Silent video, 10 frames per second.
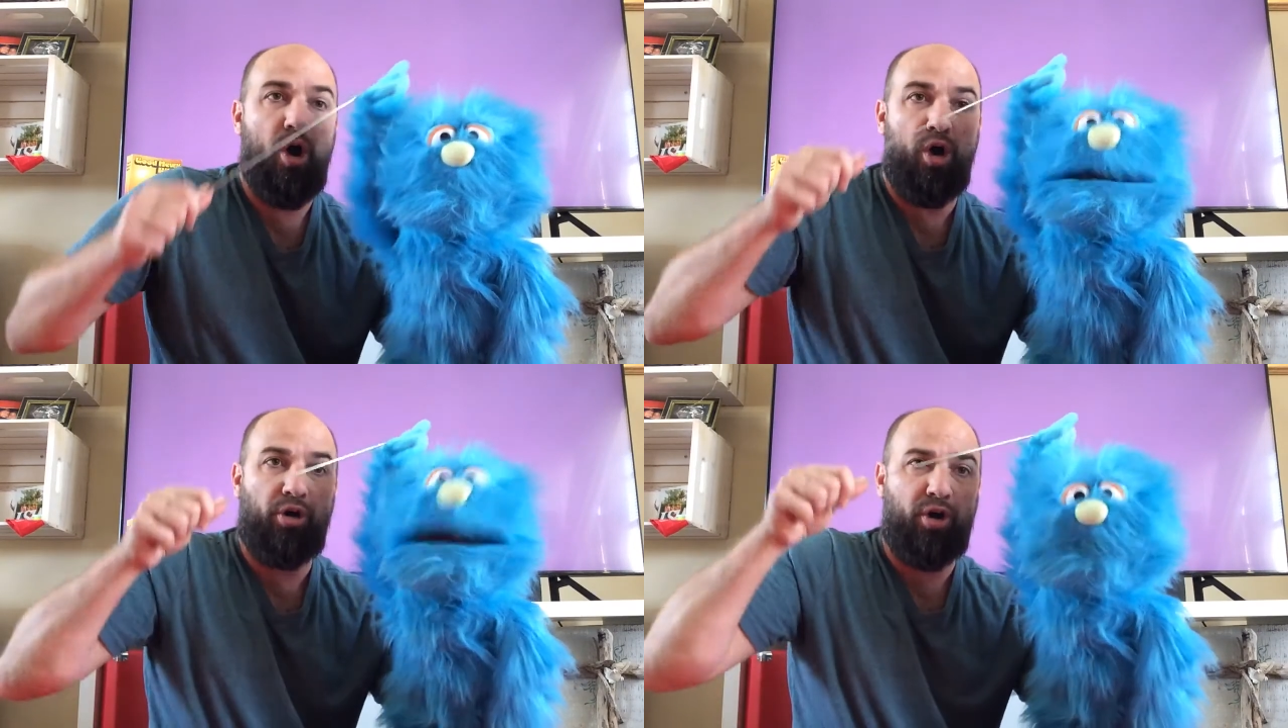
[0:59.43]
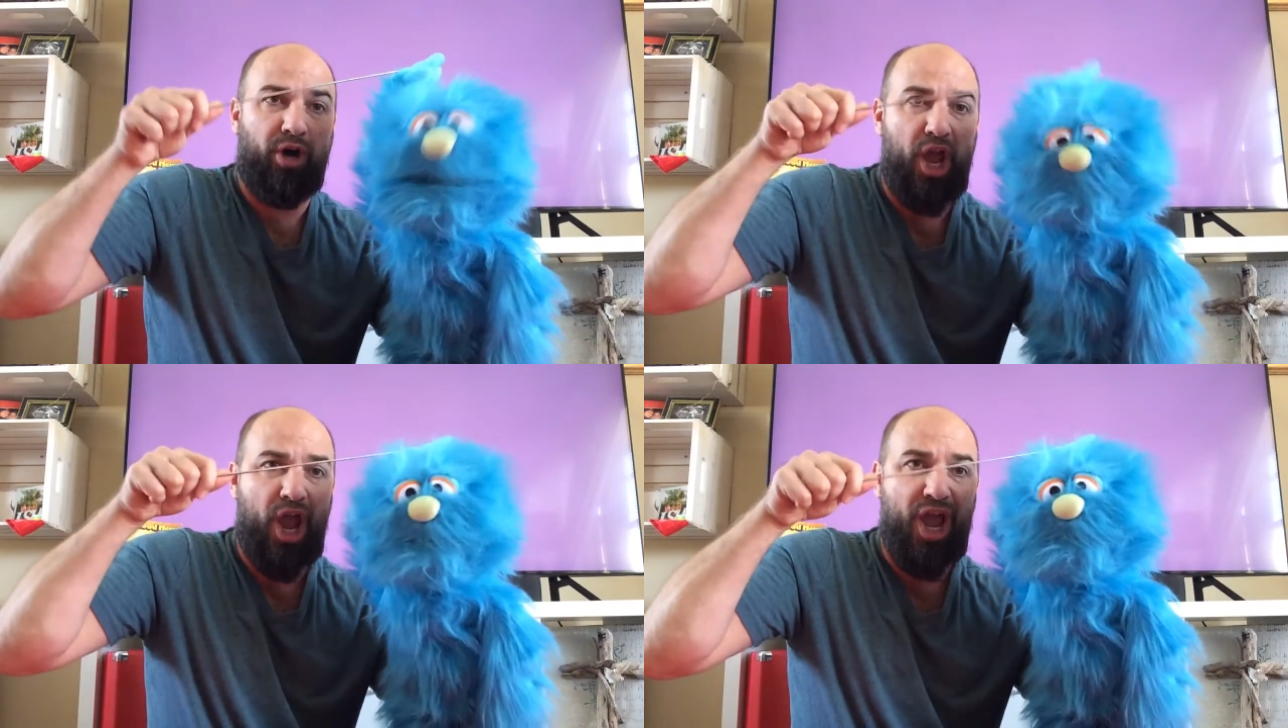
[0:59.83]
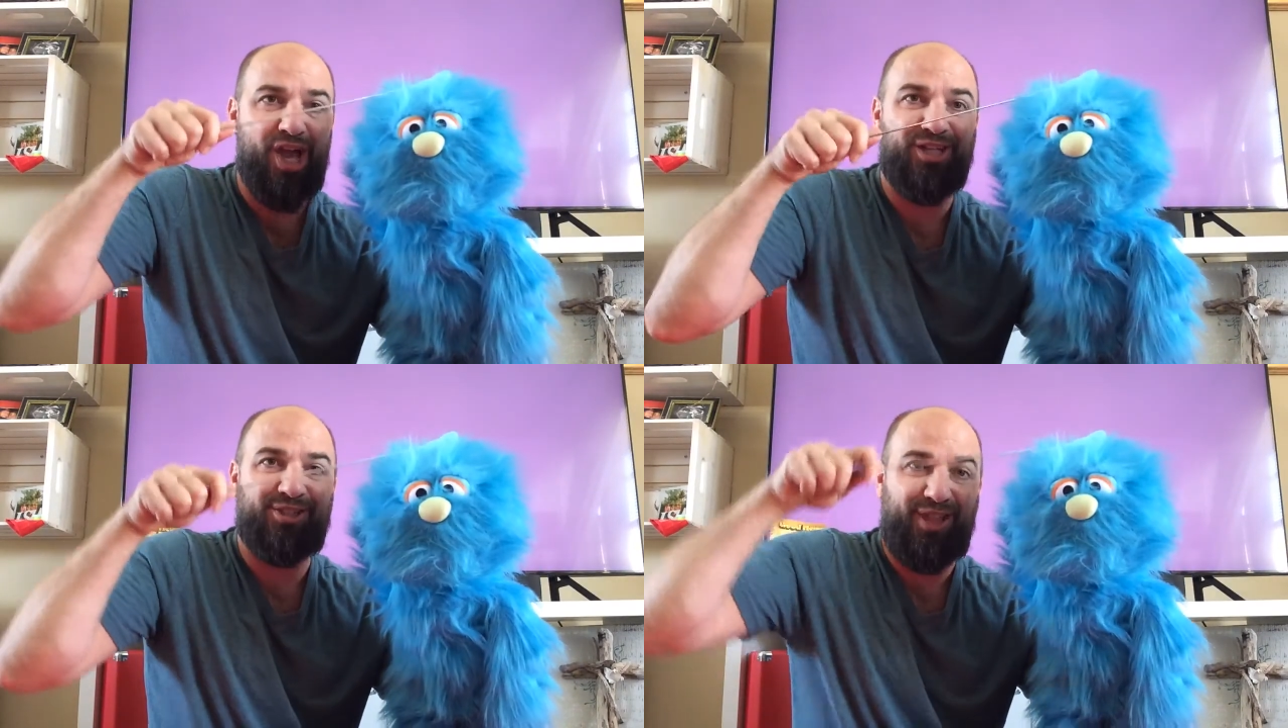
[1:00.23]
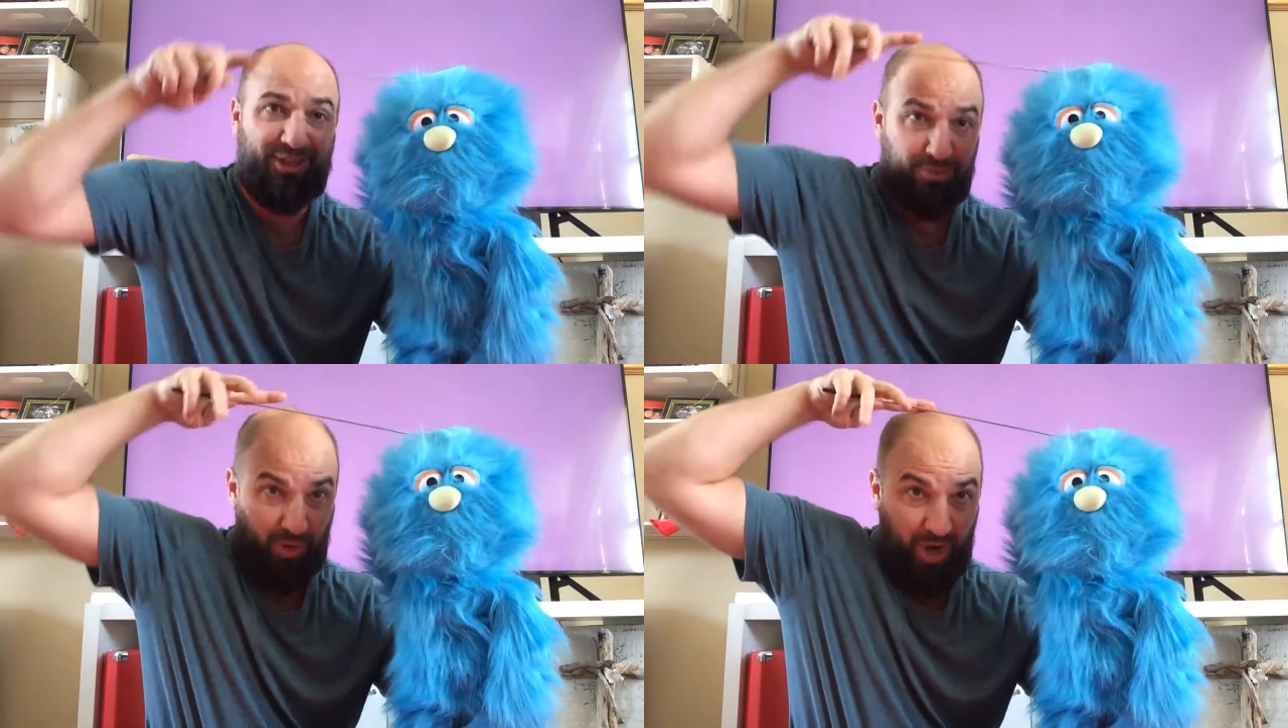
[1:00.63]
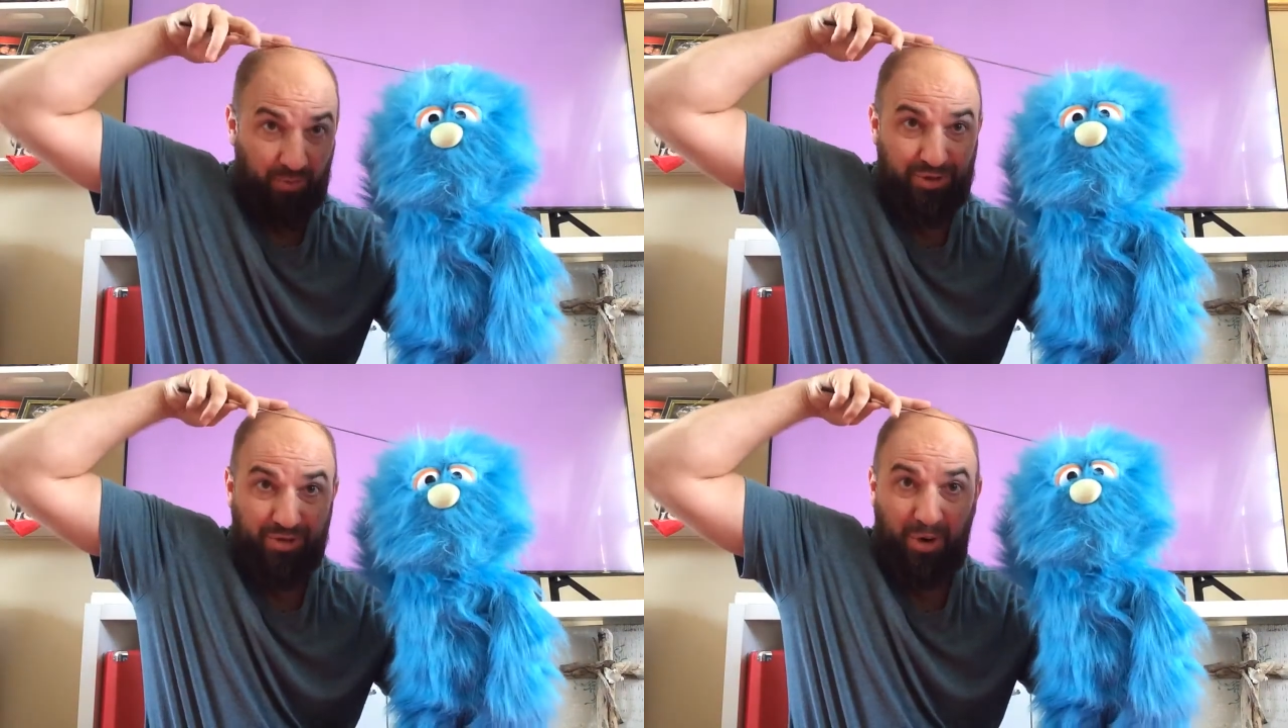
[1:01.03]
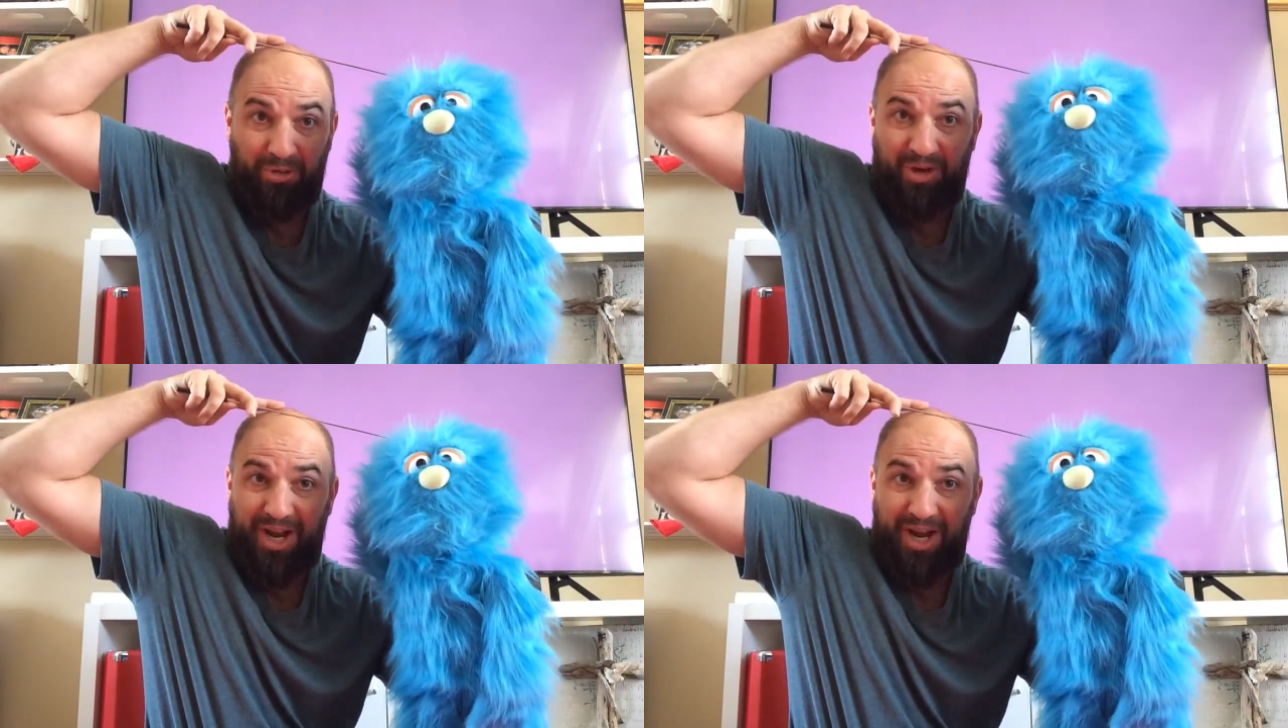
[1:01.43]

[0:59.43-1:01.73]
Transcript: On our heads. That's right. We start with